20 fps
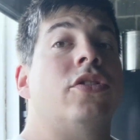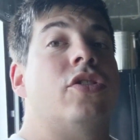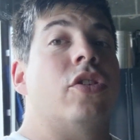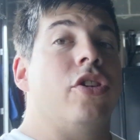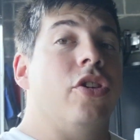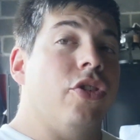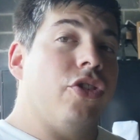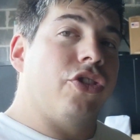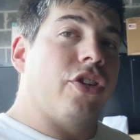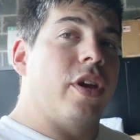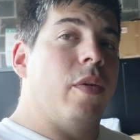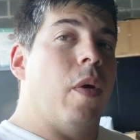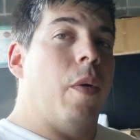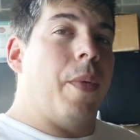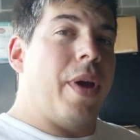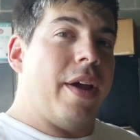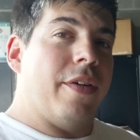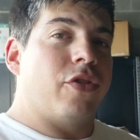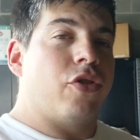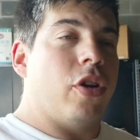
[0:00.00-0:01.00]
So usually
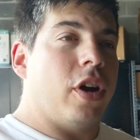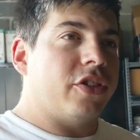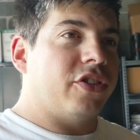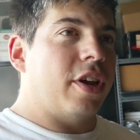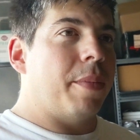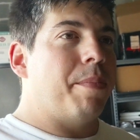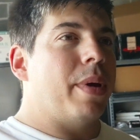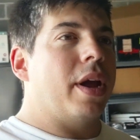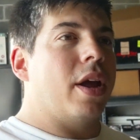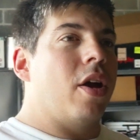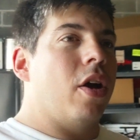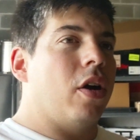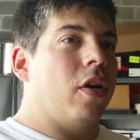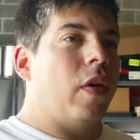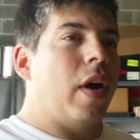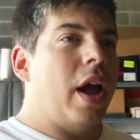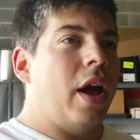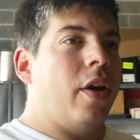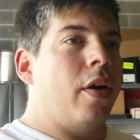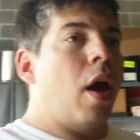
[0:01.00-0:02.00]
when we have trucks that big
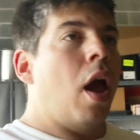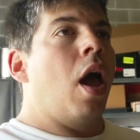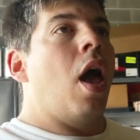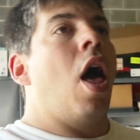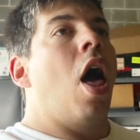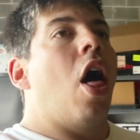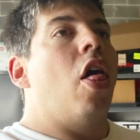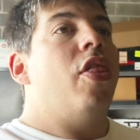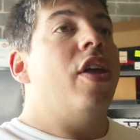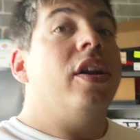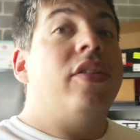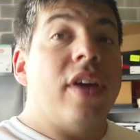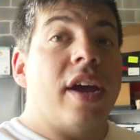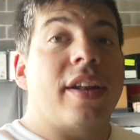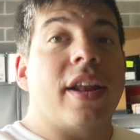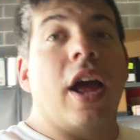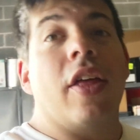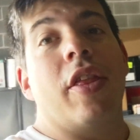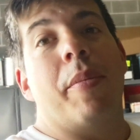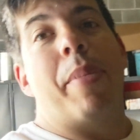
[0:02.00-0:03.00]
go around, they
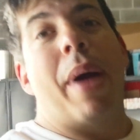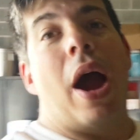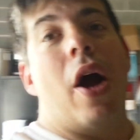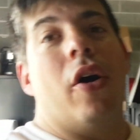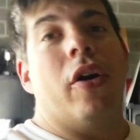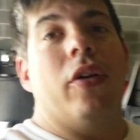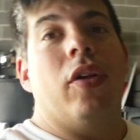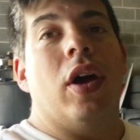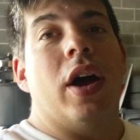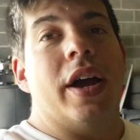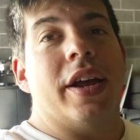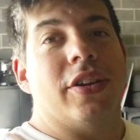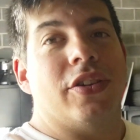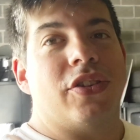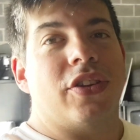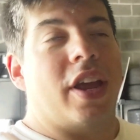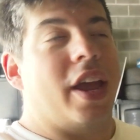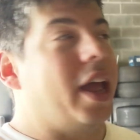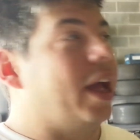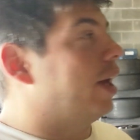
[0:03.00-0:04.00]
take down the power
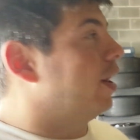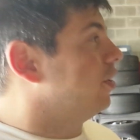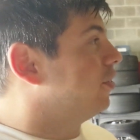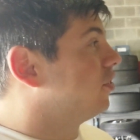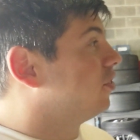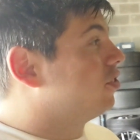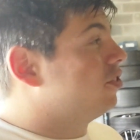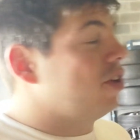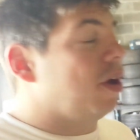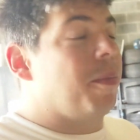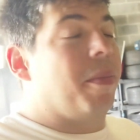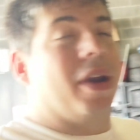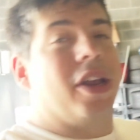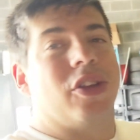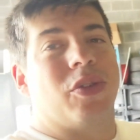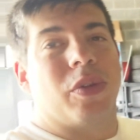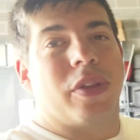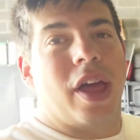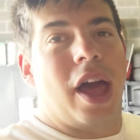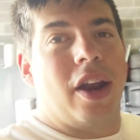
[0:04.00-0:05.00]
lines and
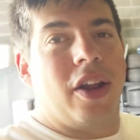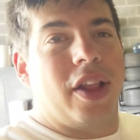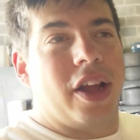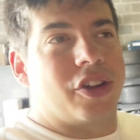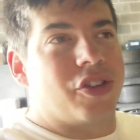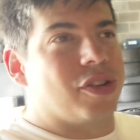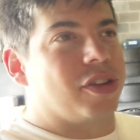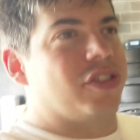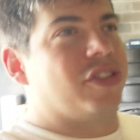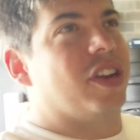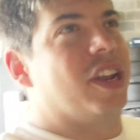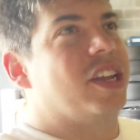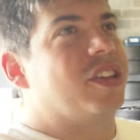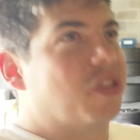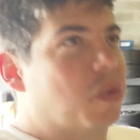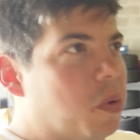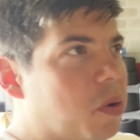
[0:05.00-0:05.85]
somebody's without electricity.